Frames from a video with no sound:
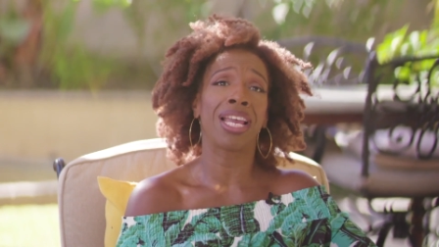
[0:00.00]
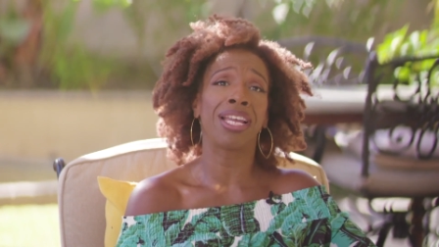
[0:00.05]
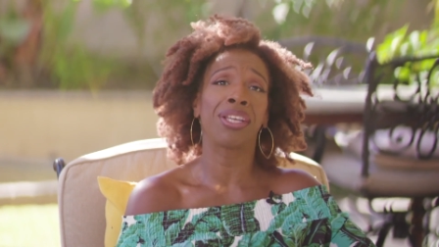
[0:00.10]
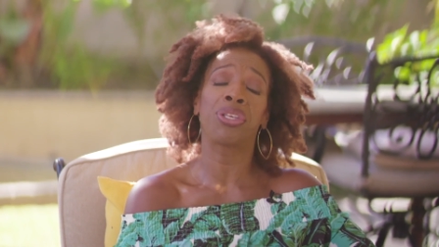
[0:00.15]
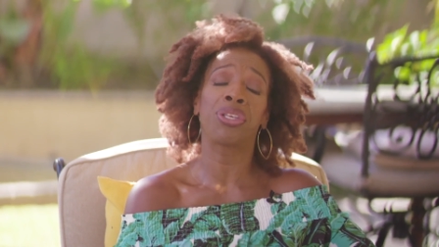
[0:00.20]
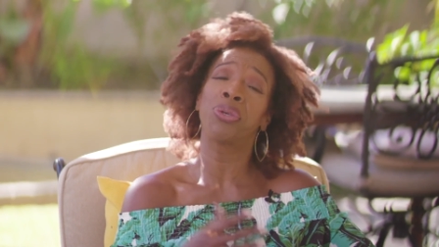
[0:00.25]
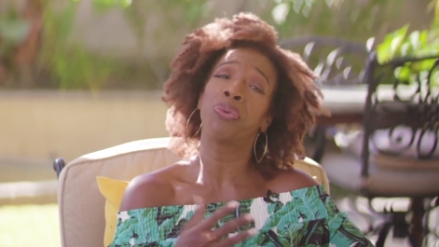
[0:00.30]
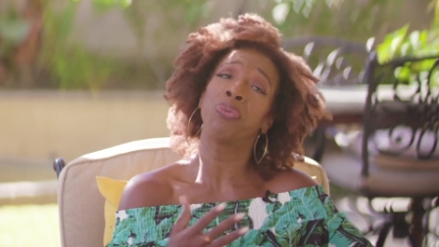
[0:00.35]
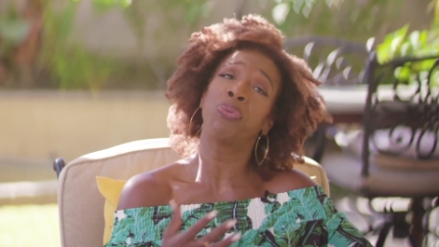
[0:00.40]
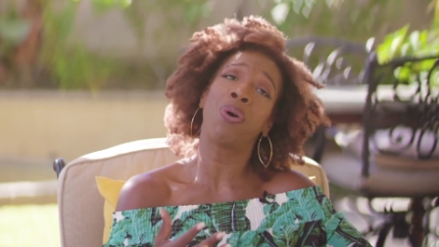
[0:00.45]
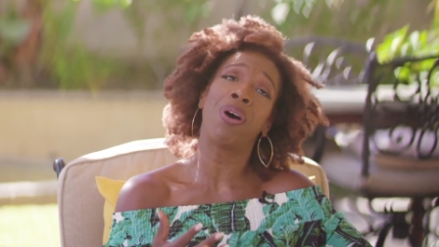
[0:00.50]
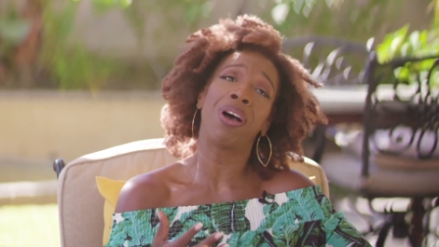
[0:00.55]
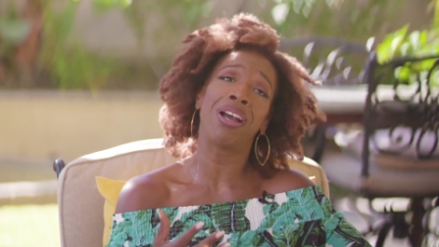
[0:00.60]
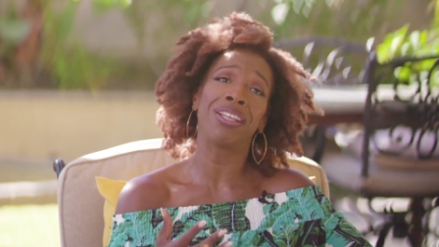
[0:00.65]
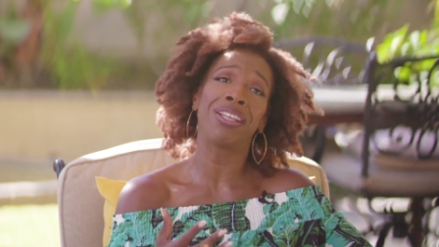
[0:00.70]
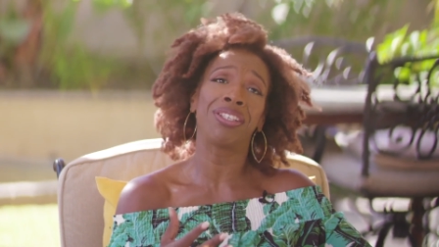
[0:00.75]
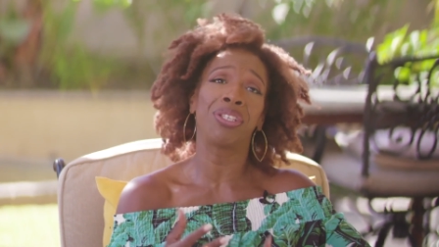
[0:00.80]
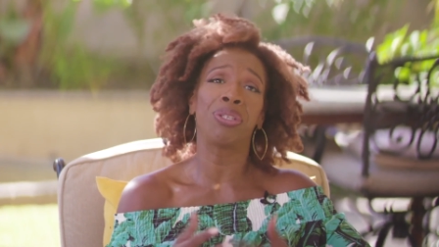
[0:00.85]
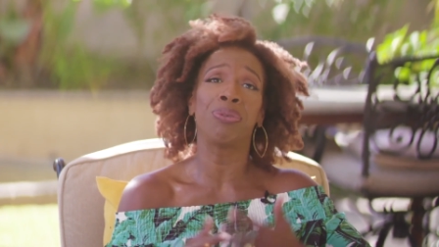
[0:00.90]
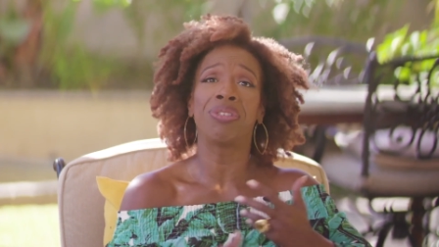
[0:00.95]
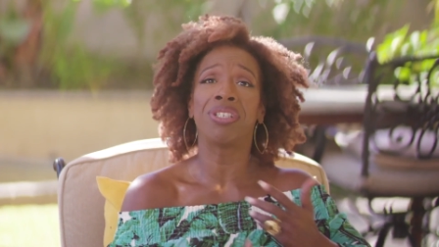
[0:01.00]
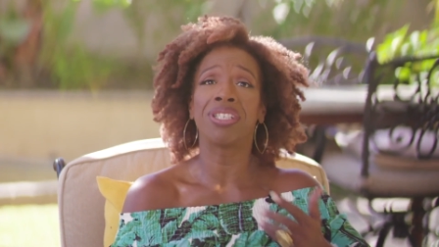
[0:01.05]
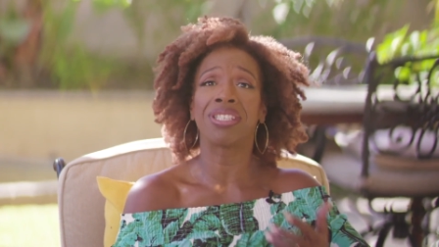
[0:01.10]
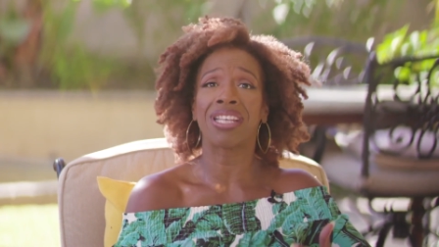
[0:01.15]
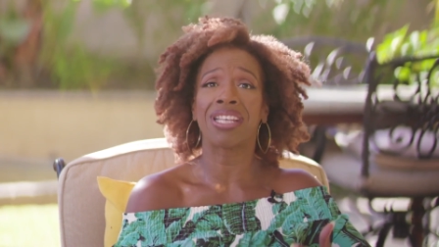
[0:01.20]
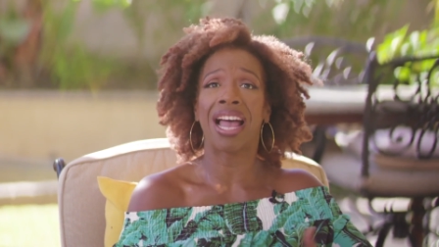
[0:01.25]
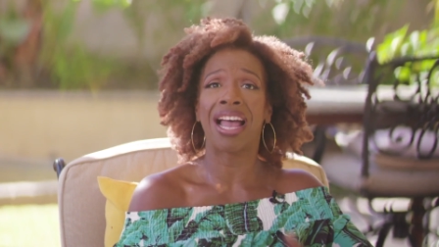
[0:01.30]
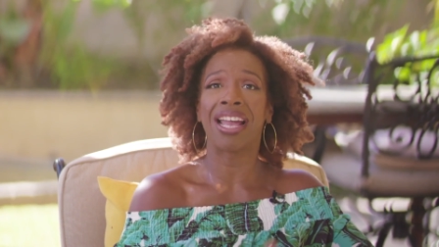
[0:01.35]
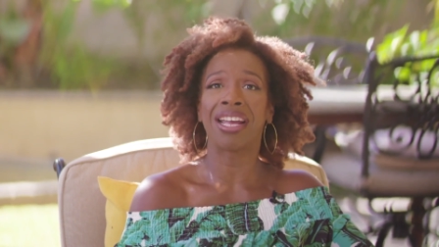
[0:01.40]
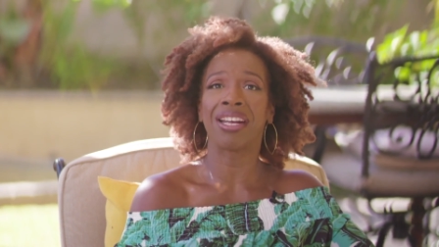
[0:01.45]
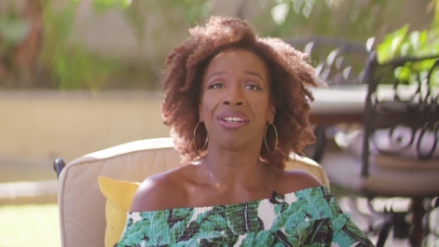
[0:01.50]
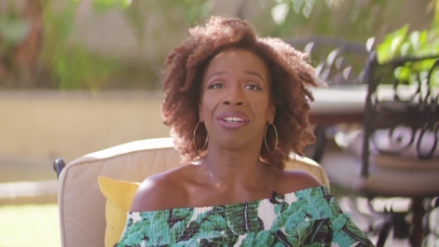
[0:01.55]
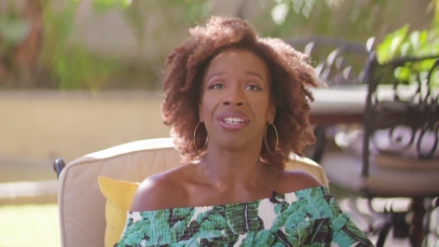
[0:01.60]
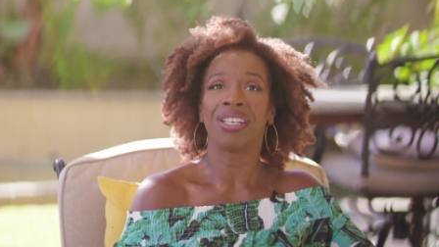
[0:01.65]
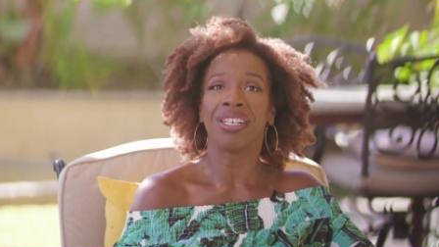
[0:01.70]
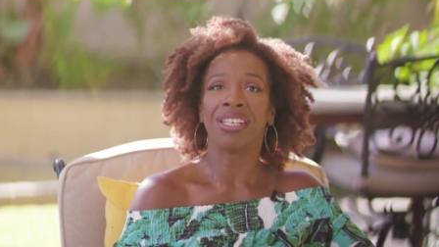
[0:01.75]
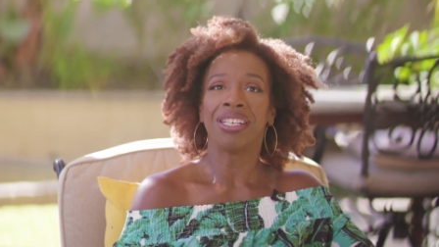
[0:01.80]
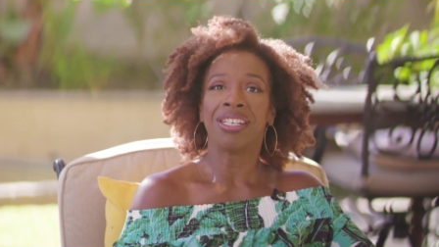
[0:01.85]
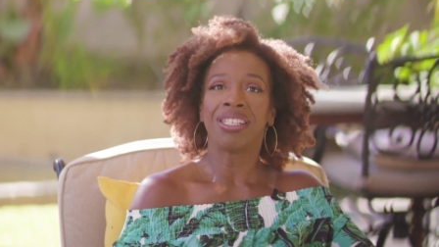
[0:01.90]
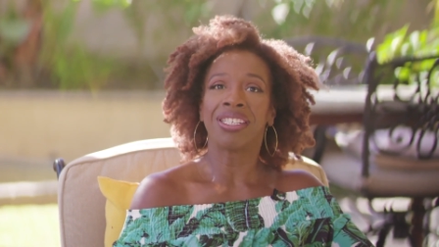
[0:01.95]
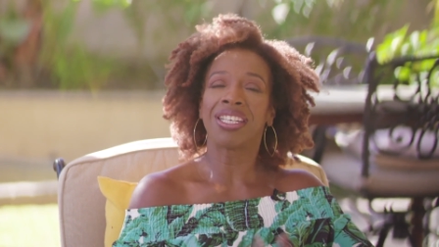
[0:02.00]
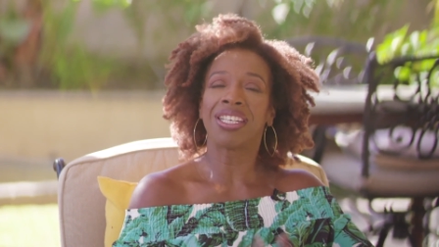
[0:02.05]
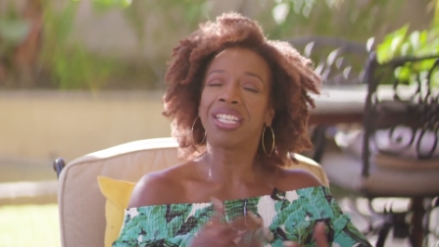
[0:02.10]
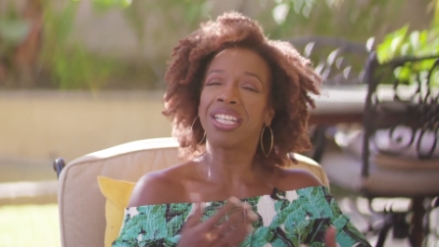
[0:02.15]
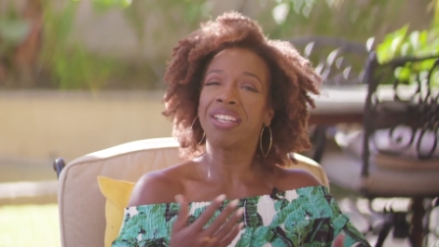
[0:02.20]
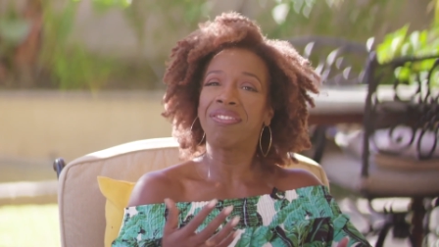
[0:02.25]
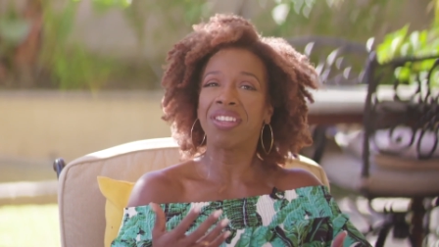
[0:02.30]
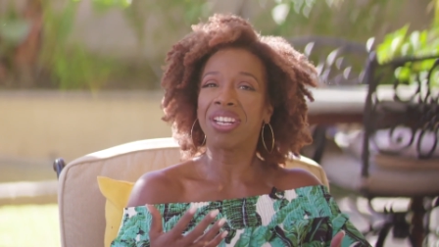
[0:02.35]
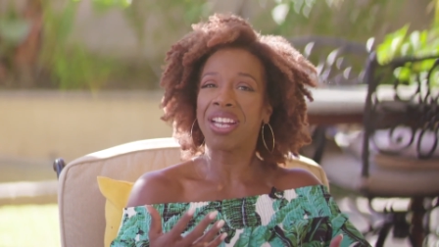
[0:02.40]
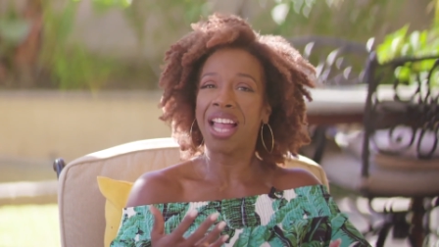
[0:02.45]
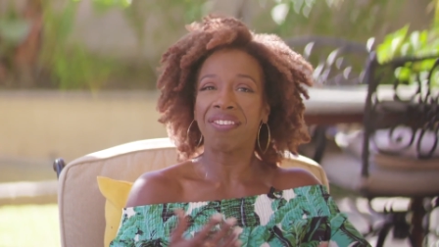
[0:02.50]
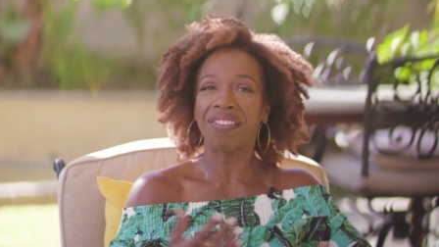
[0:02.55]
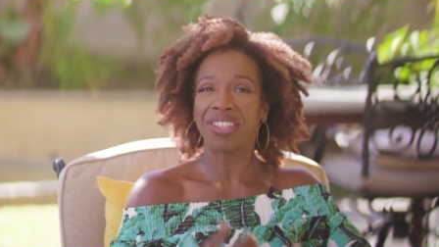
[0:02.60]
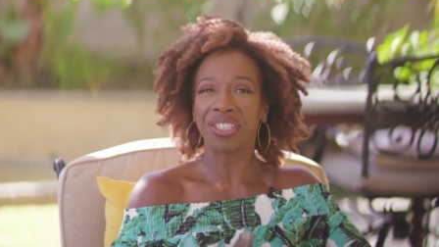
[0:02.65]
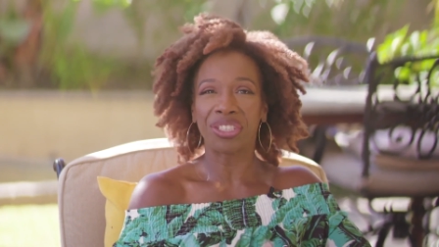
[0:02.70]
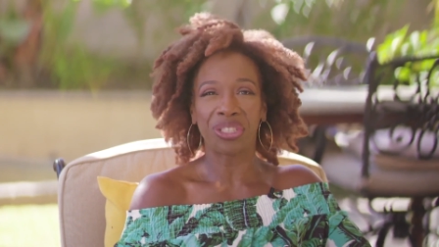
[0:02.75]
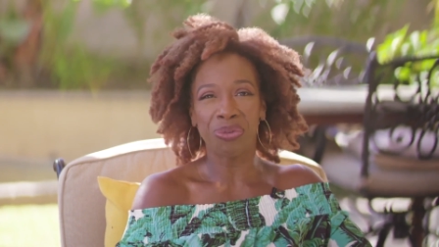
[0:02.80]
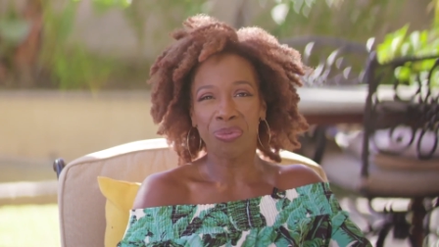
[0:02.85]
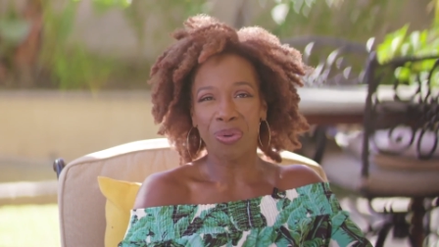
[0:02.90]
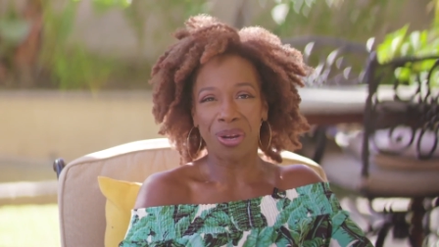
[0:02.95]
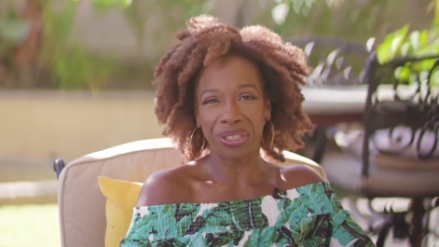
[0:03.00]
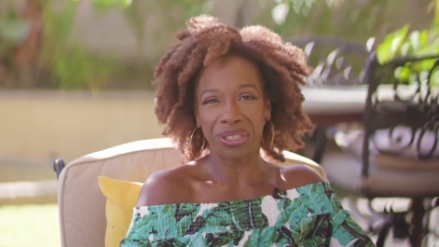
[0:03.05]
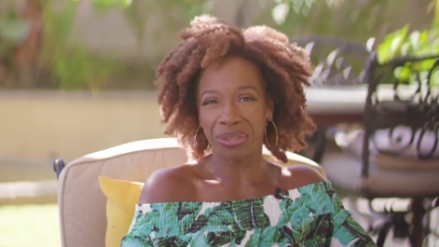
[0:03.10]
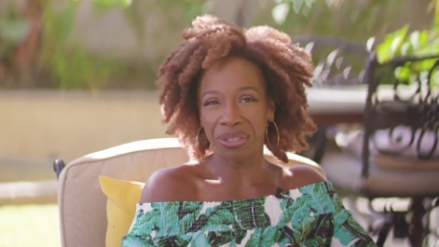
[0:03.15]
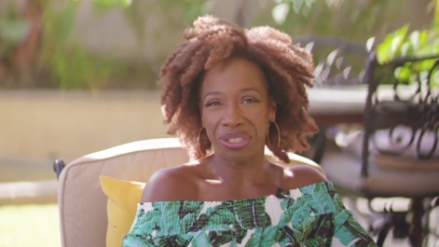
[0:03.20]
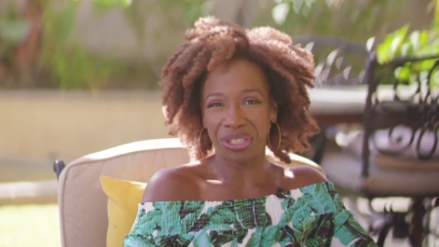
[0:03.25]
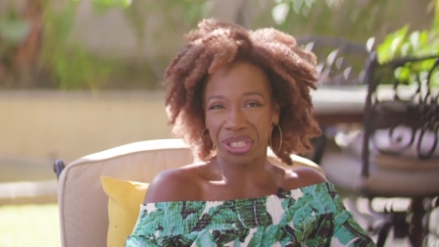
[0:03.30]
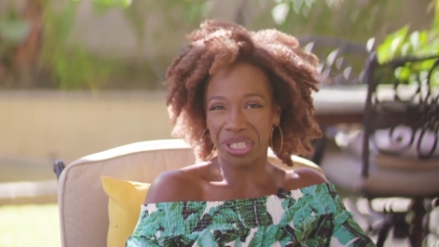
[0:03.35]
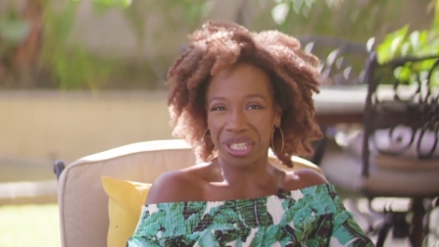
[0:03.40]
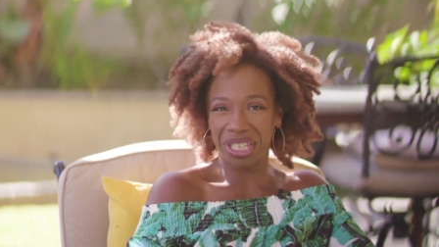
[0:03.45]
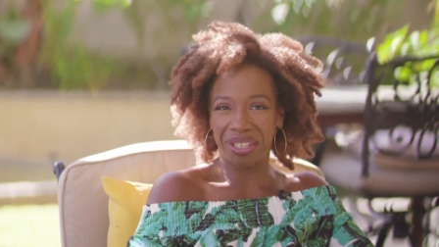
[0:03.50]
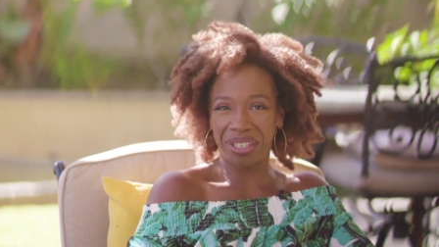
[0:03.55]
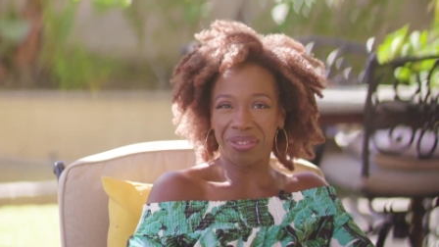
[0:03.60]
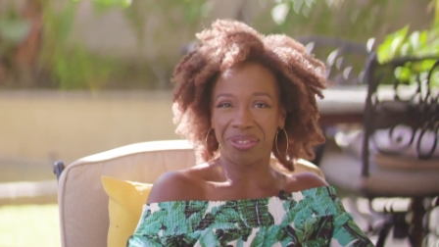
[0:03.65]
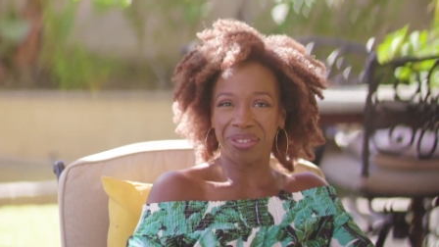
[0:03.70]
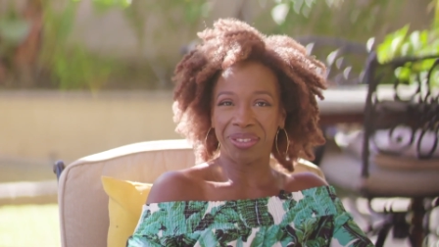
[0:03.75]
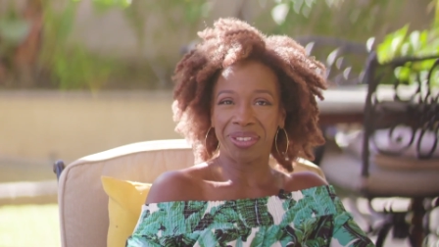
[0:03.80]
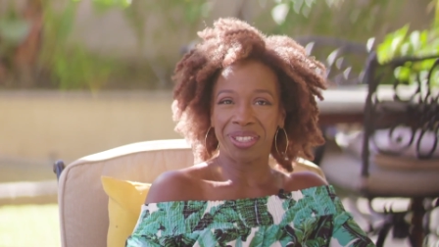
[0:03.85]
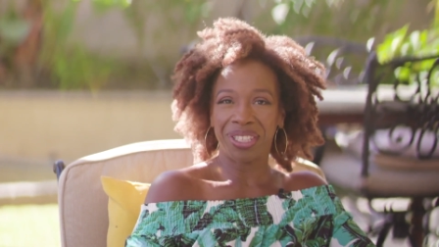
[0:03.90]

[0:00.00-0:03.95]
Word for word: that you want, you desire, to live the life that you want to achieve.